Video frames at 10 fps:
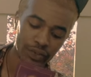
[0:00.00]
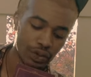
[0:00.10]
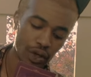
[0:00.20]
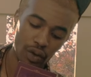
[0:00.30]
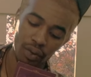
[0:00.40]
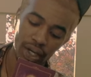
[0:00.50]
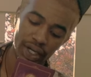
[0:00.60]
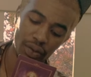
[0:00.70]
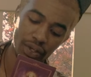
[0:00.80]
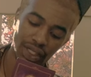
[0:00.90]
You don't want
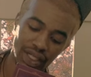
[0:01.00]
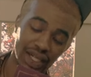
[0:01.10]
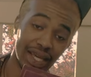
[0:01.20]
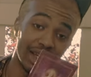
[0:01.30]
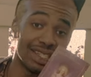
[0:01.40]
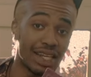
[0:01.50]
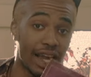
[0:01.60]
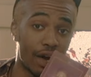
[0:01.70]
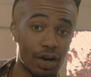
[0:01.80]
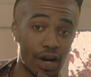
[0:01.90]
it or need it, and it's
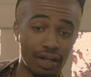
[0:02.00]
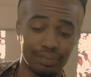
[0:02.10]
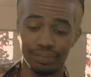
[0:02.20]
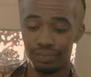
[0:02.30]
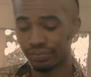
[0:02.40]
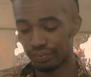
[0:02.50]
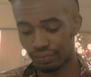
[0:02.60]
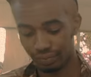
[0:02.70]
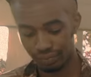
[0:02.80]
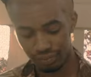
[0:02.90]
now
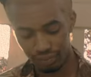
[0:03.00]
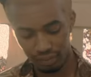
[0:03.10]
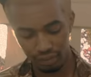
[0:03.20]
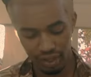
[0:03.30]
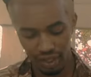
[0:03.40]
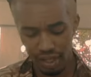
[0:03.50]
gone.